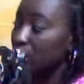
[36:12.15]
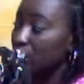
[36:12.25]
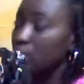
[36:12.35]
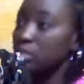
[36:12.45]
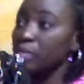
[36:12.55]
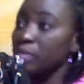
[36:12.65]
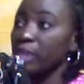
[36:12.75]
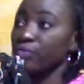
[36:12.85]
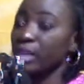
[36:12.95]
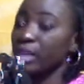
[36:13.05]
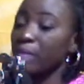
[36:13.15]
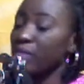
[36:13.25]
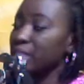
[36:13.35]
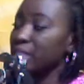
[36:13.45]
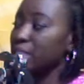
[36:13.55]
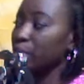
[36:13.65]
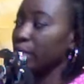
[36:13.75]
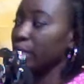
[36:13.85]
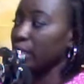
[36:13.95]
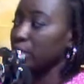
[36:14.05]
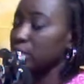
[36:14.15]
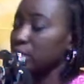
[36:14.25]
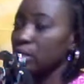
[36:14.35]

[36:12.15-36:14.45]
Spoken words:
So you might find them having siblings